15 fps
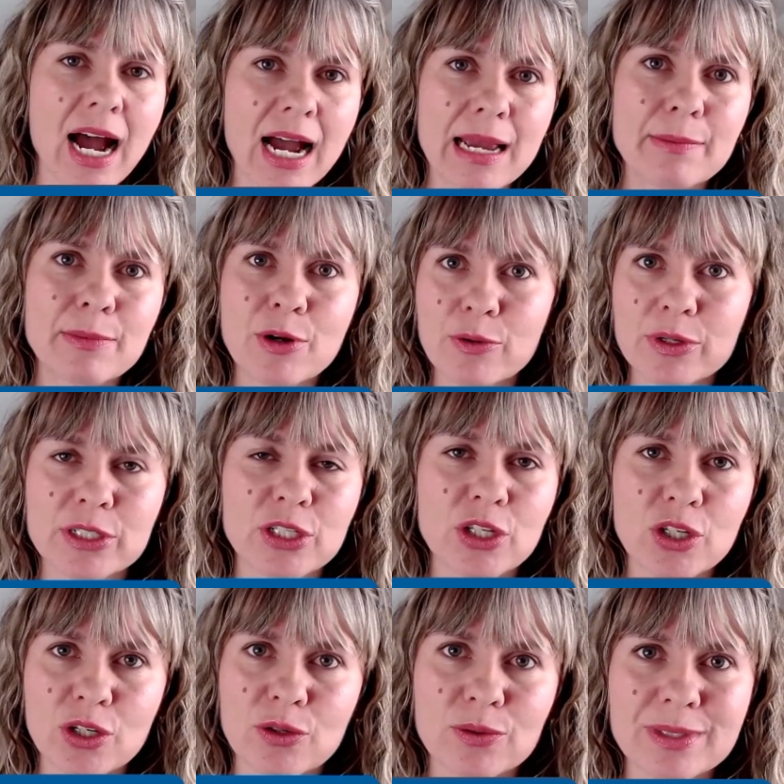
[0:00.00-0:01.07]
I'm going to
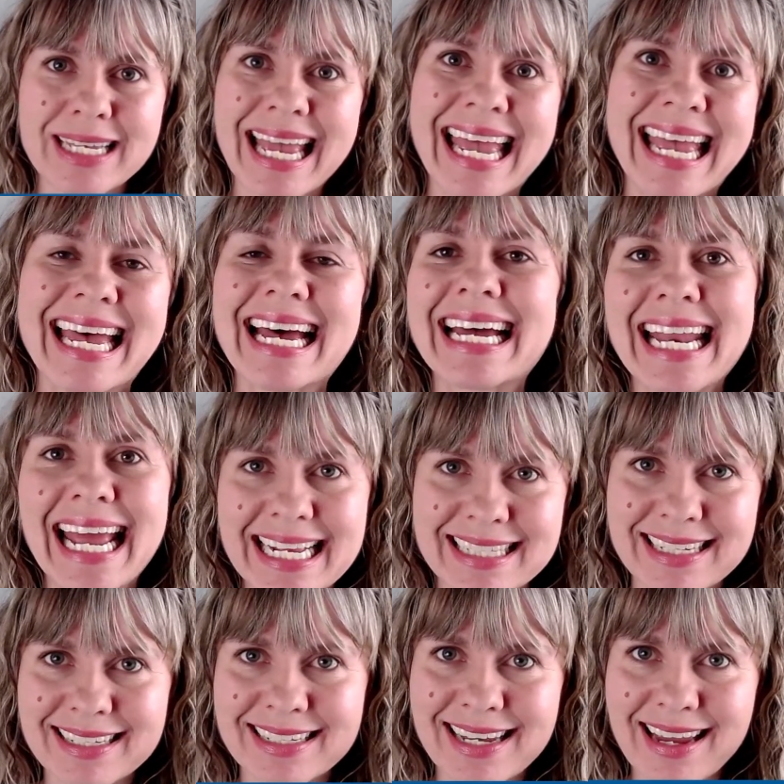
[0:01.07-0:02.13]
use an
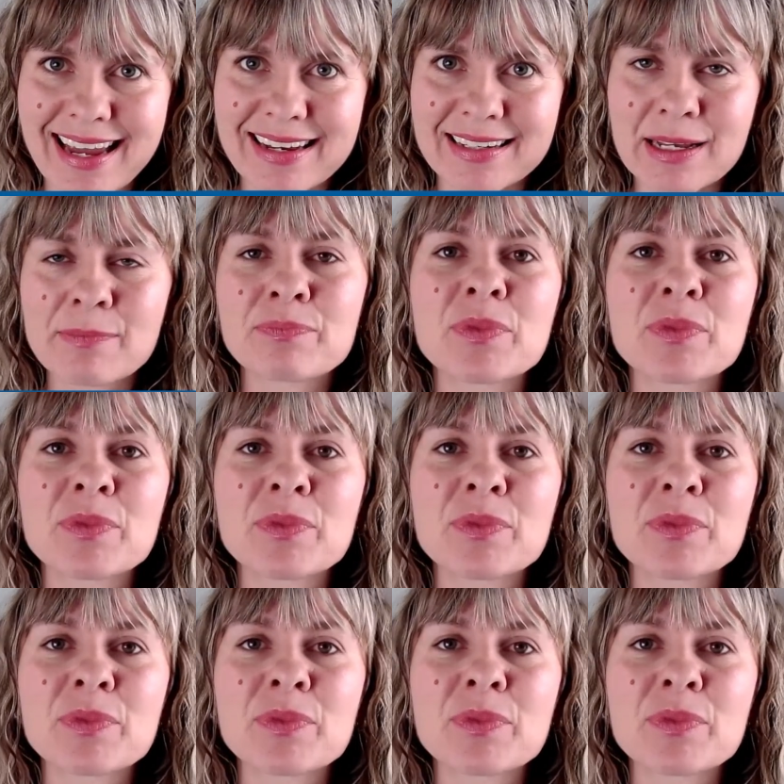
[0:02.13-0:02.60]
exit ticket.